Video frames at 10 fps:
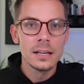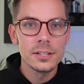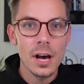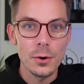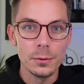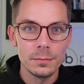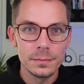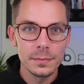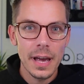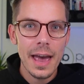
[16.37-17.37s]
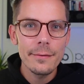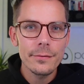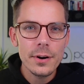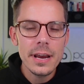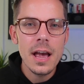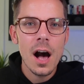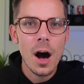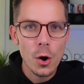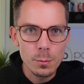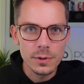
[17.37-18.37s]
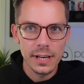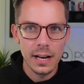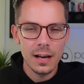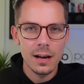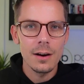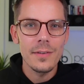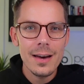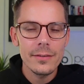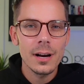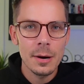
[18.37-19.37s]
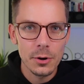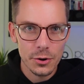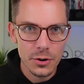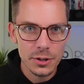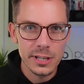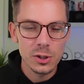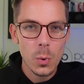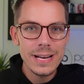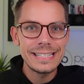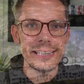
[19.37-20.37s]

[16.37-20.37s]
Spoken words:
So, every home seller I've ever come across in 20